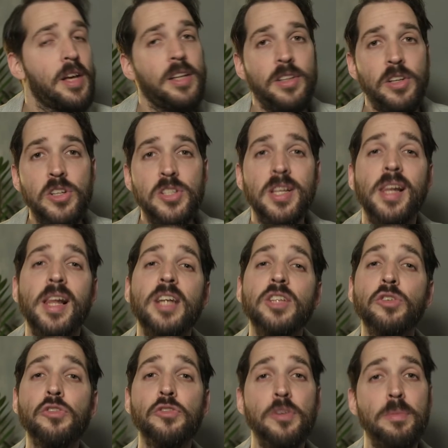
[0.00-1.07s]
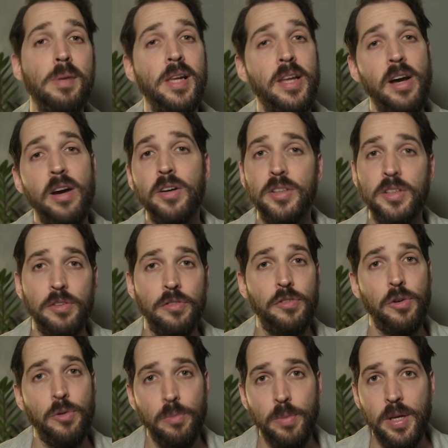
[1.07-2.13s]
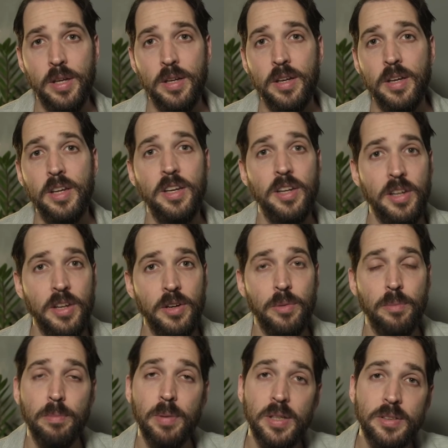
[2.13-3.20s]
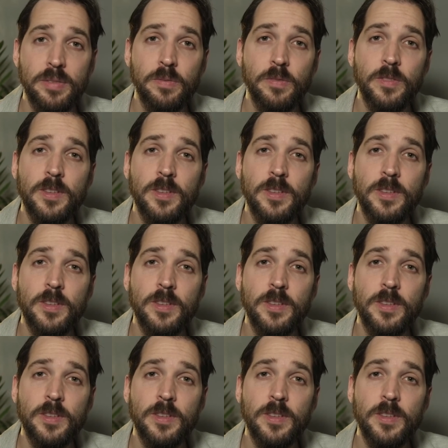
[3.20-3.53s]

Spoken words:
There is a lot of familiarity for me here, but